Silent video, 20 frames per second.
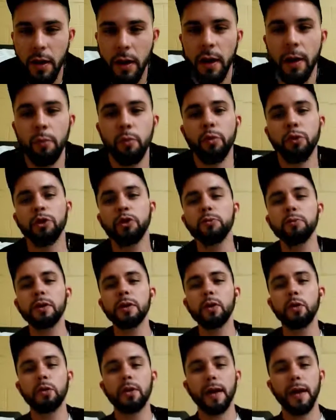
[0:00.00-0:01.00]
And will you be
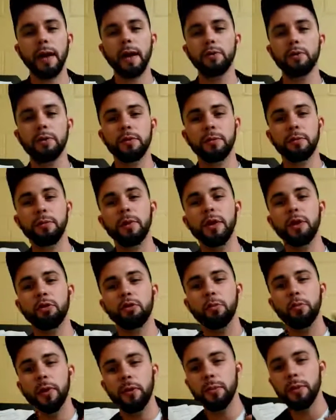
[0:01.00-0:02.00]
okay with being
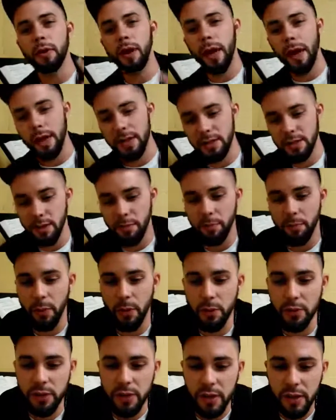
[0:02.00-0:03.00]
remembered as the
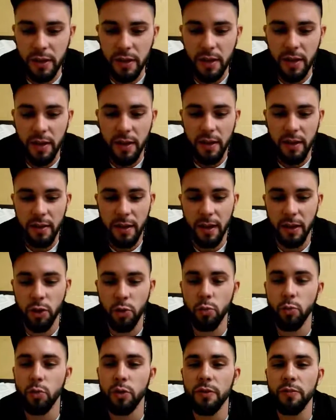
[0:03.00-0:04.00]
person that you
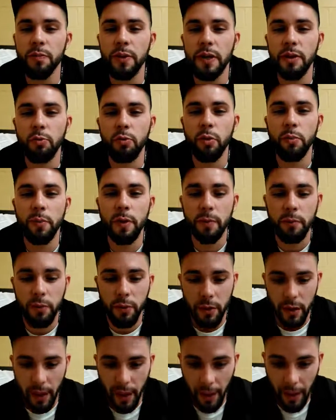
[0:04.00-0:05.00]
would be
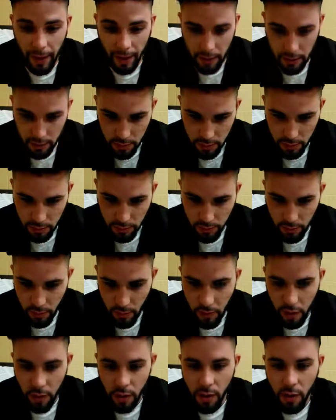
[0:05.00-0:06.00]
remembered as?
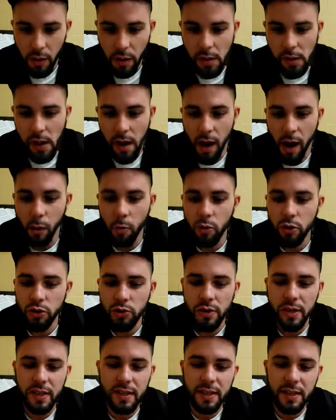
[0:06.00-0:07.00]
I want you
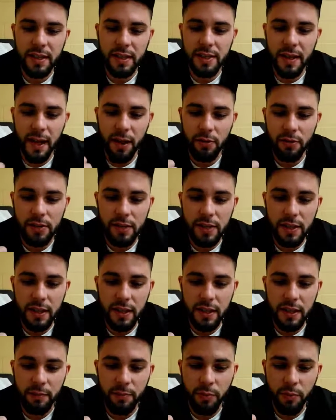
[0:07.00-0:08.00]
to dig down
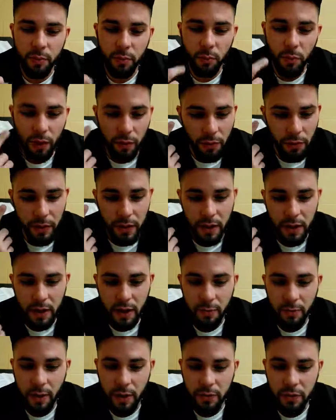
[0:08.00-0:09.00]
deep while thinking
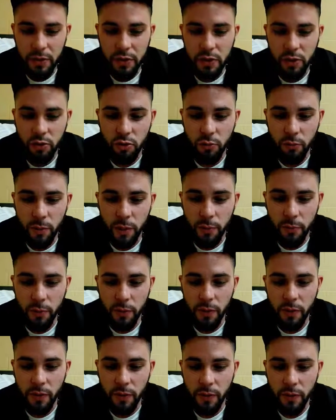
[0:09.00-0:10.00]
about this and
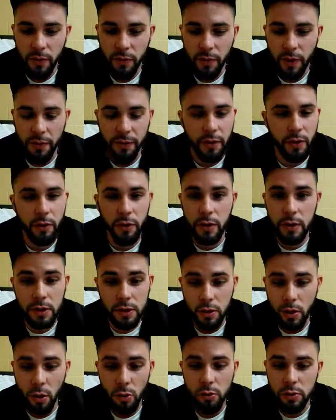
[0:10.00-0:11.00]
remember that there is
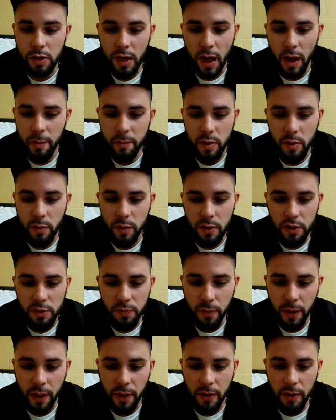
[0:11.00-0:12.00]
no time to be
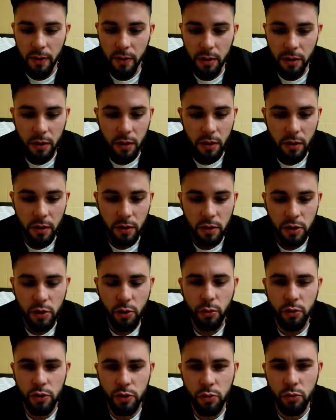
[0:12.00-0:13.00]
spared.
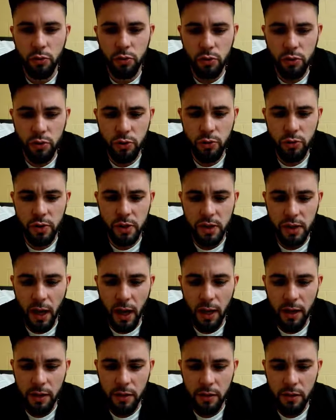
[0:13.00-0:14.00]
So as soon as you
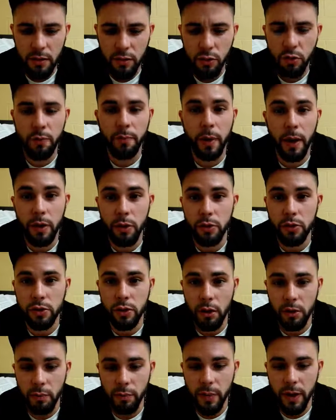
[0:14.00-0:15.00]
decide, you better
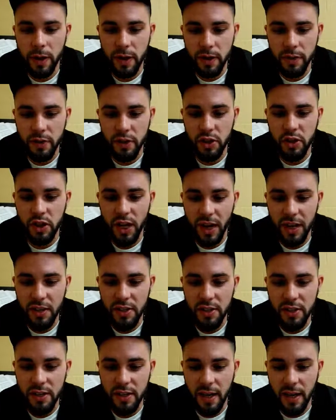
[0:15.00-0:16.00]
start making the
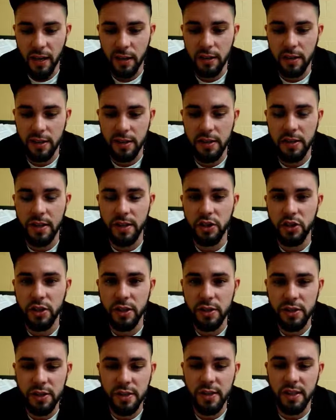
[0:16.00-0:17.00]
changes and
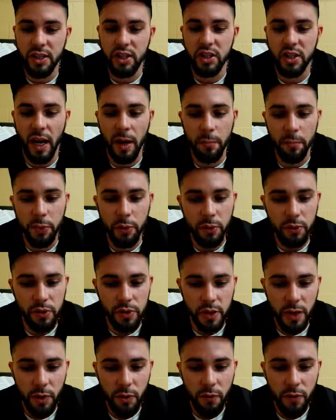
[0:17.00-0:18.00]
decisions to shape
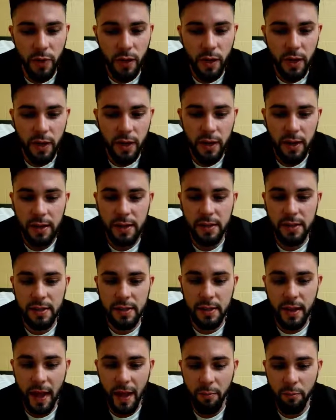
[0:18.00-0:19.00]
yourself into
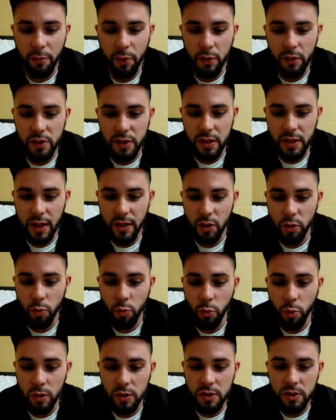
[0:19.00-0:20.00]
that person that you
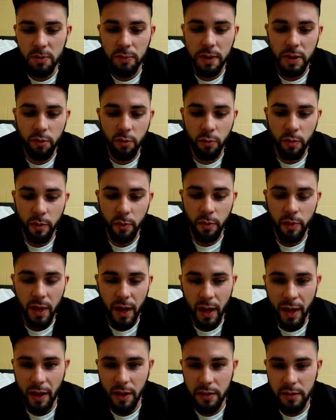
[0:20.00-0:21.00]
want to be remembered
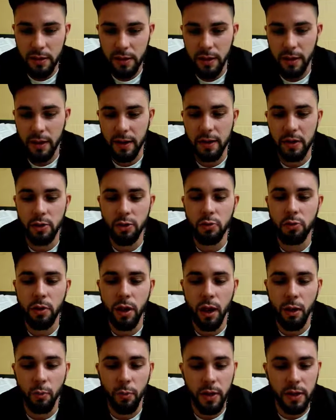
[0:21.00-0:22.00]
as. And do
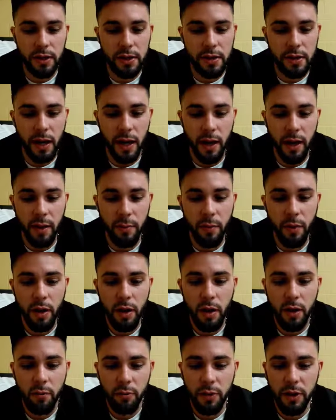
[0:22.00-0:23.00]
not waste time,
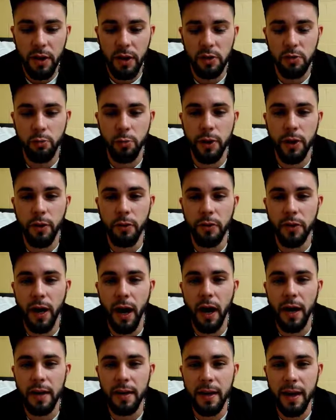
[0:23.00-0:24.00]
because we are
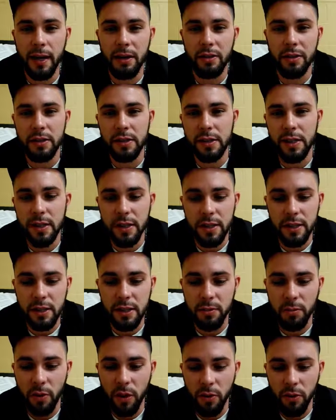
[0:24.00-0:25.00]
not guaranteed
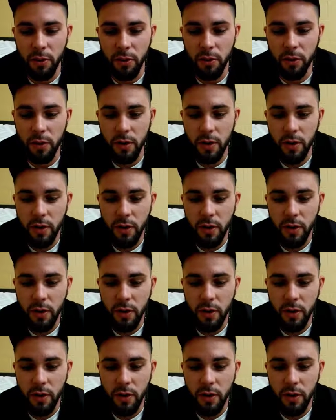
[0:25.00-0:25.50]
tomorrow.